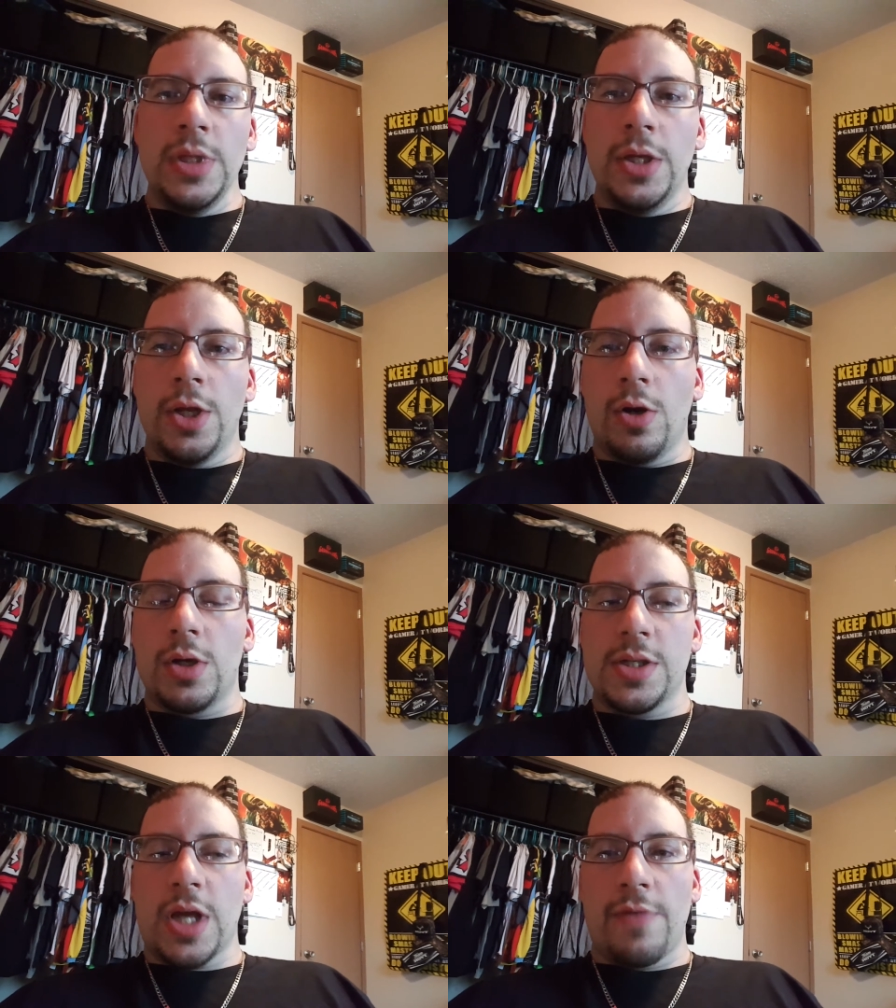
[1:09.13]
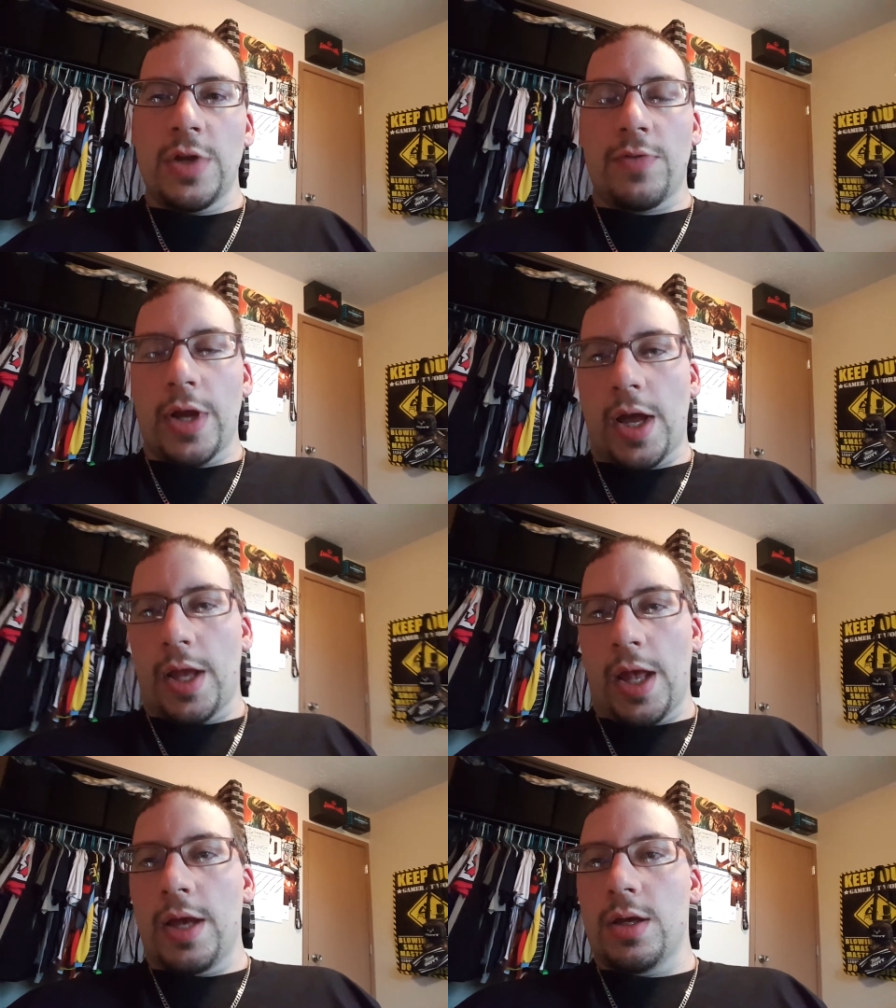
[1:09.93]
You know, because I've never had a
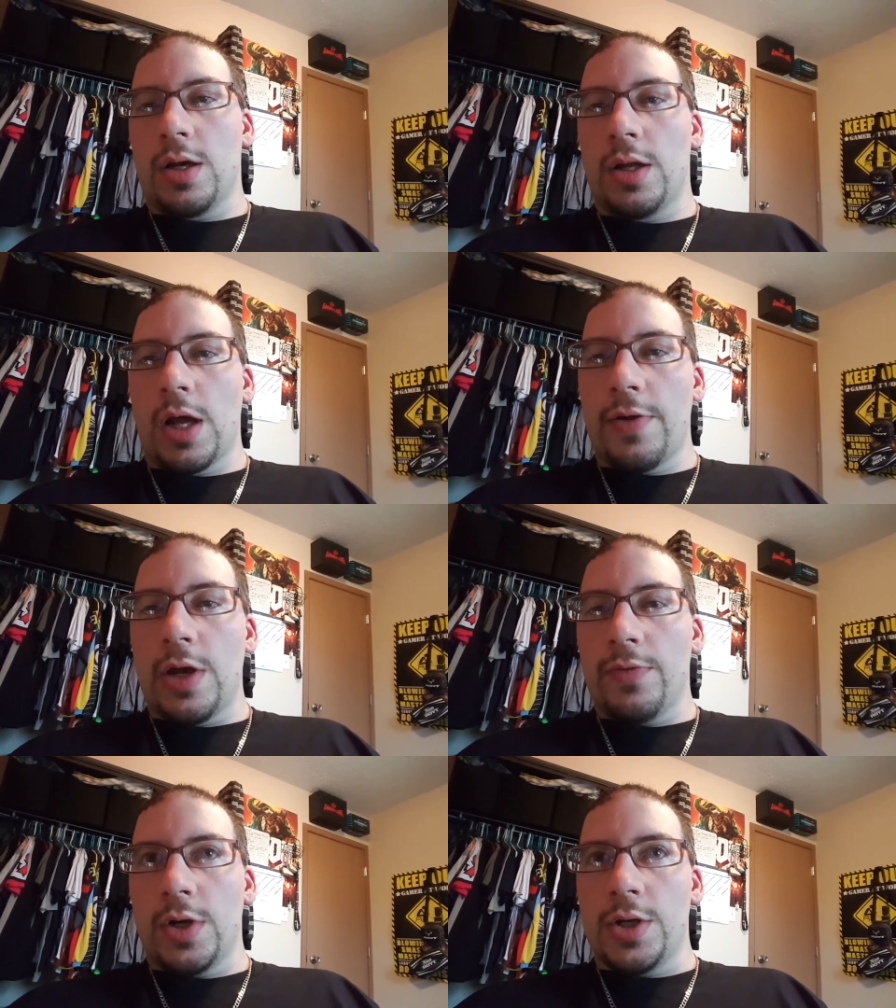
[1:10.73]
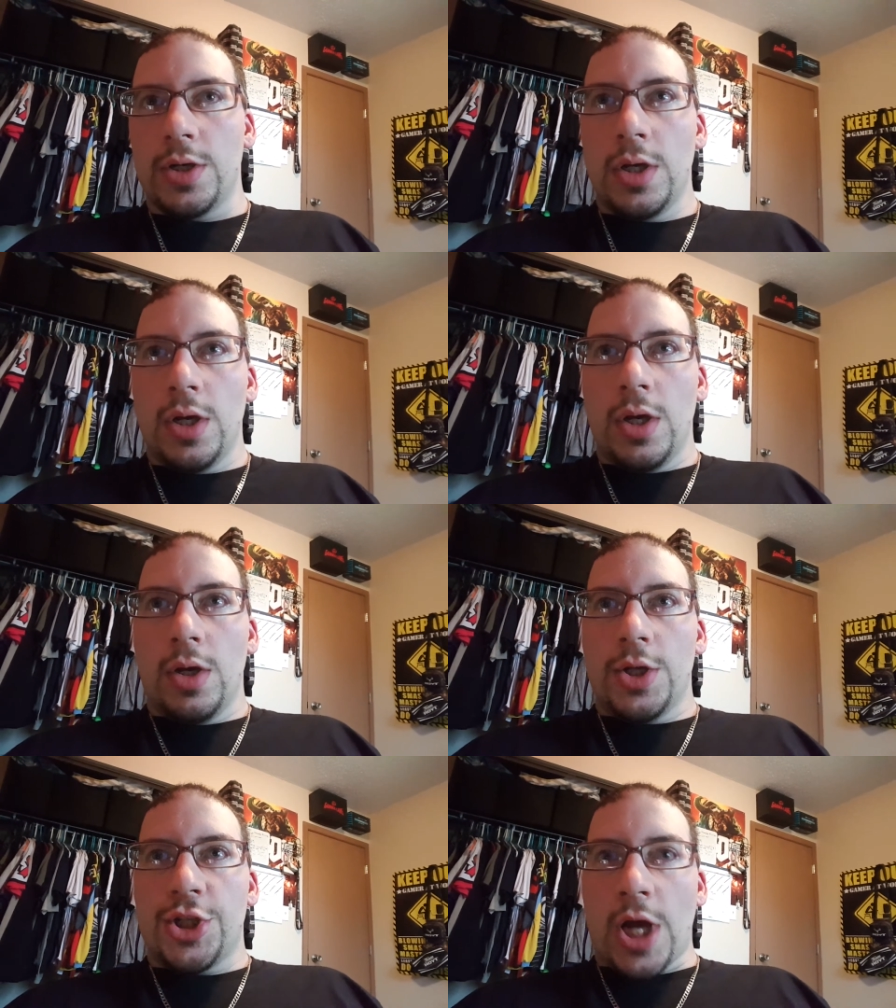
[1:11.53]
handgun and I never
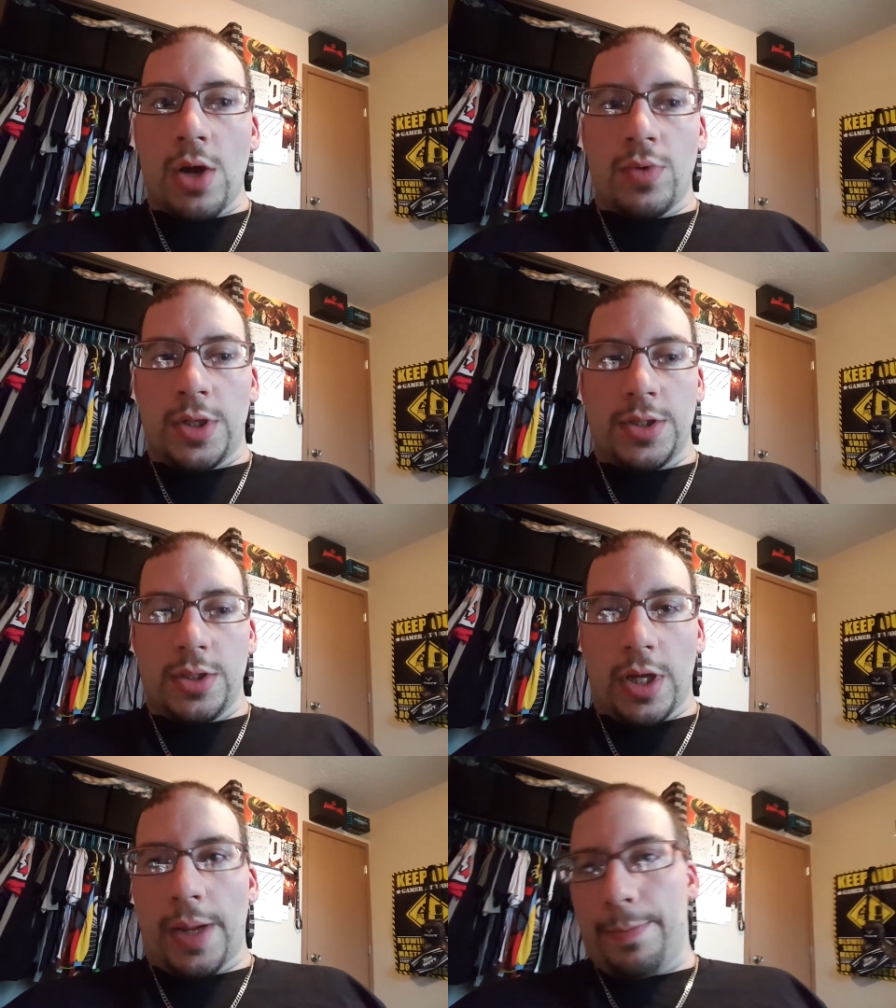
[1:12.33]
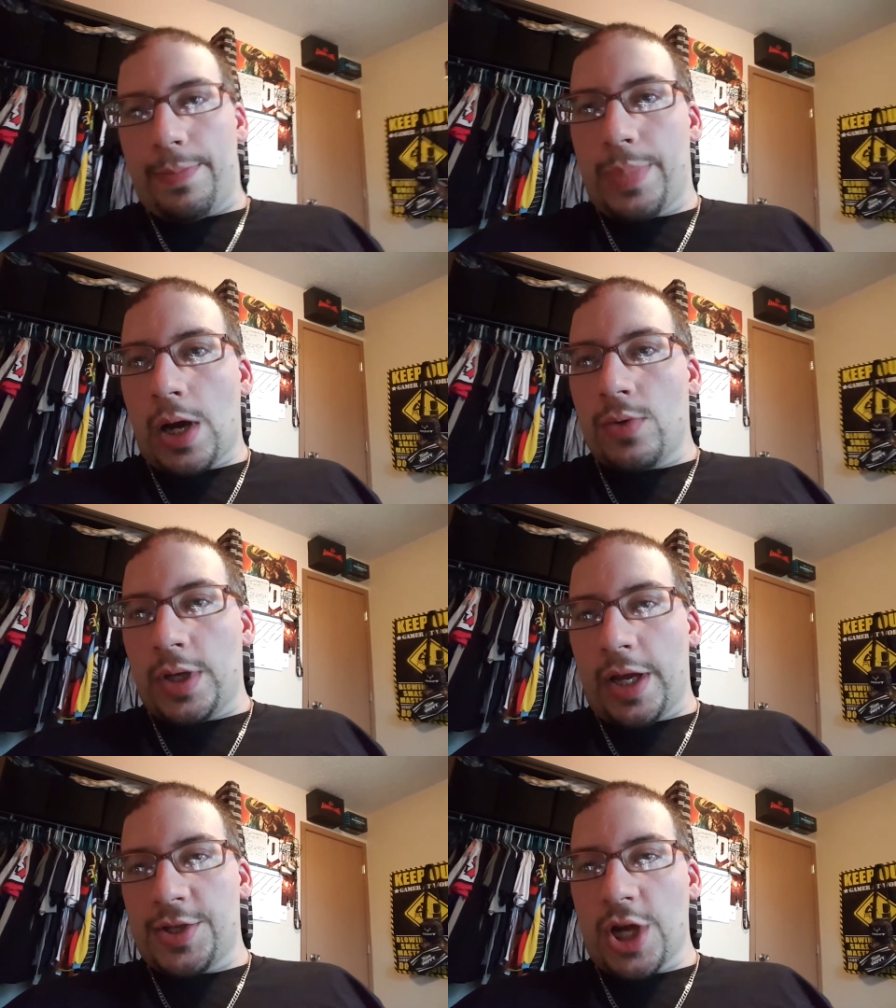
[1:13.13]
shot one until I bought one.
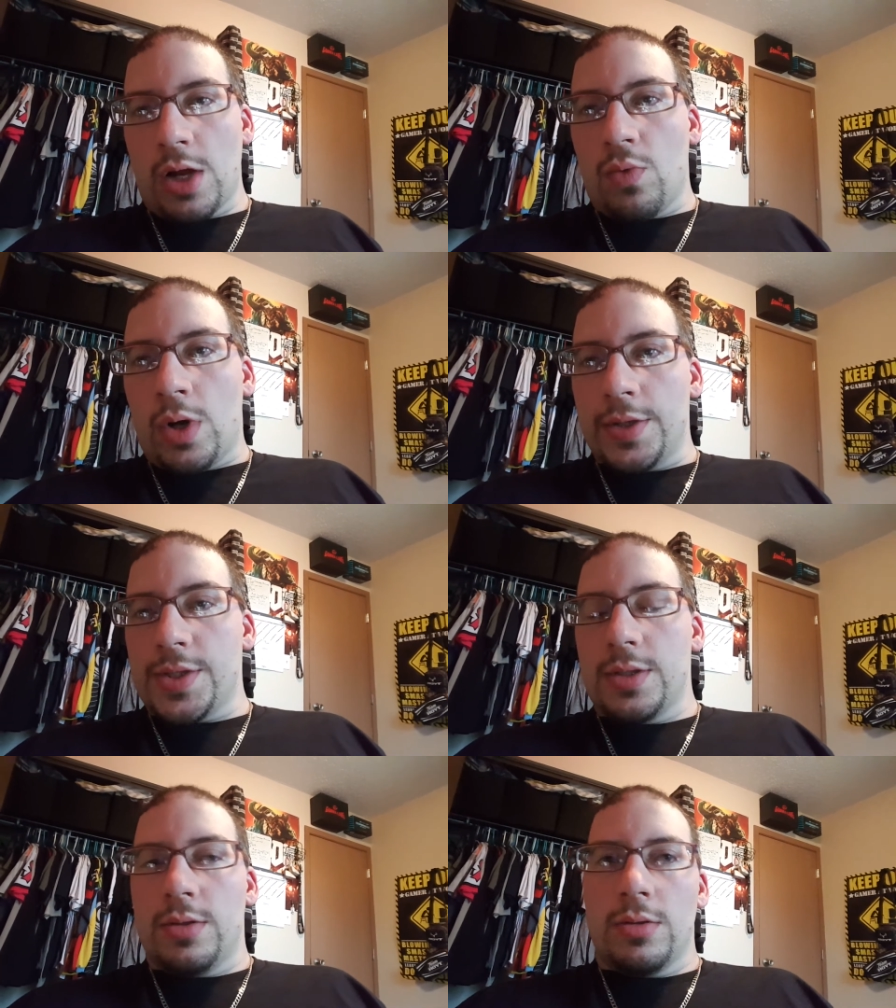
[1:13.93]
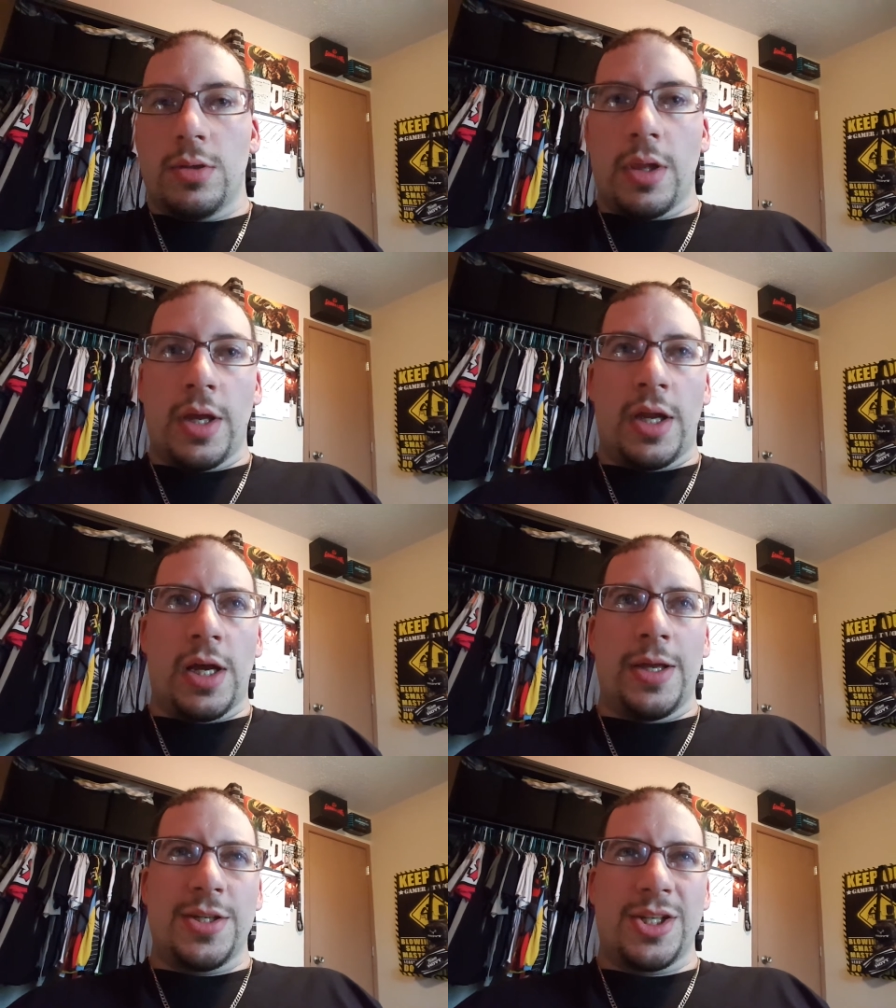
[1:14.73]
I shot it once and
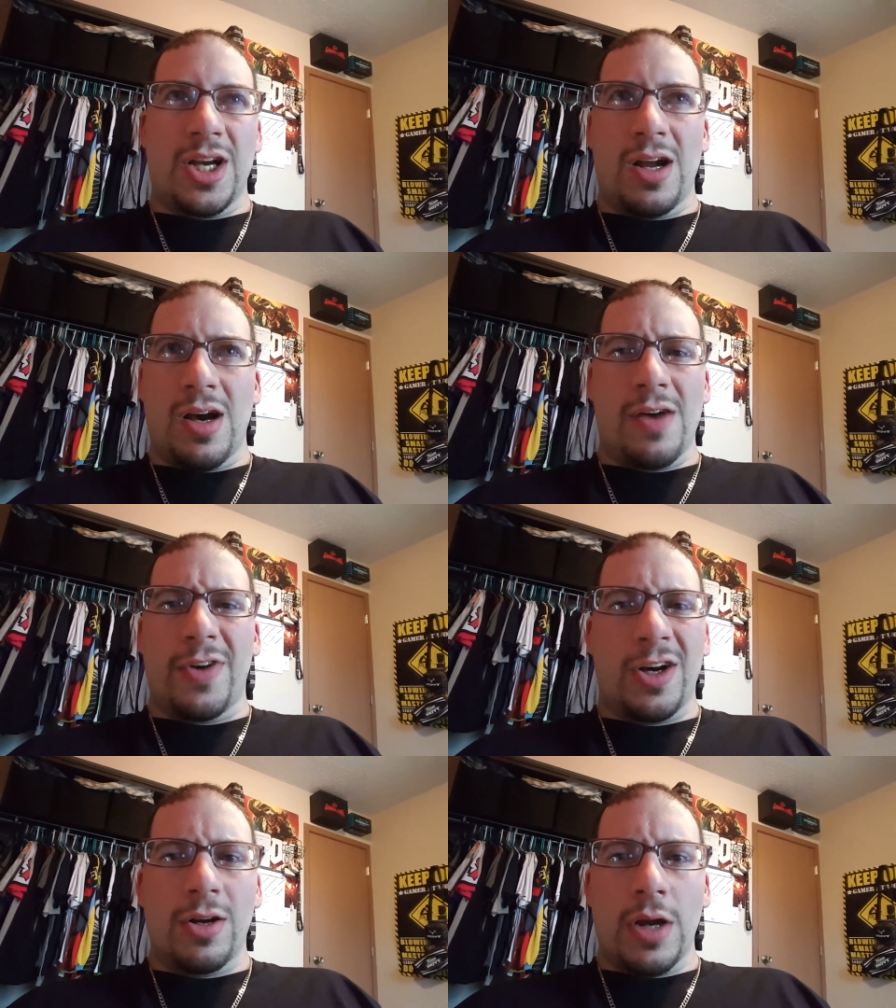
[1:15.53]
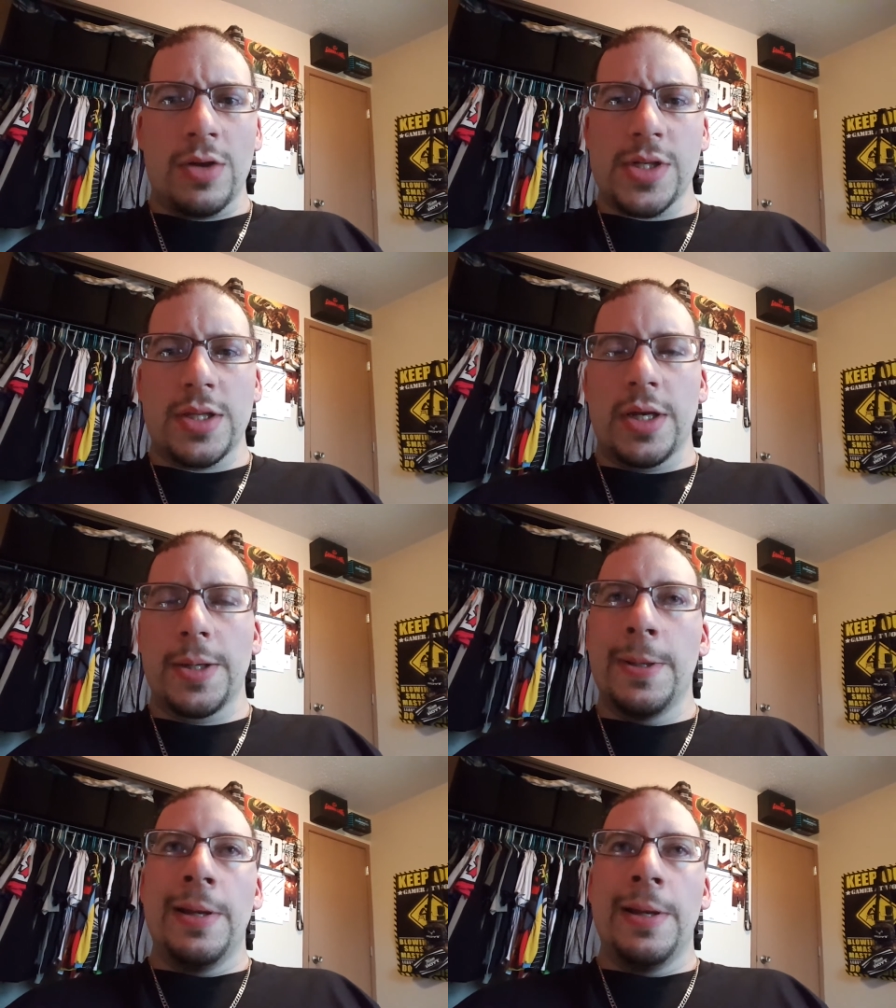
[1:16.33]
I shot off 100 rounds, I think.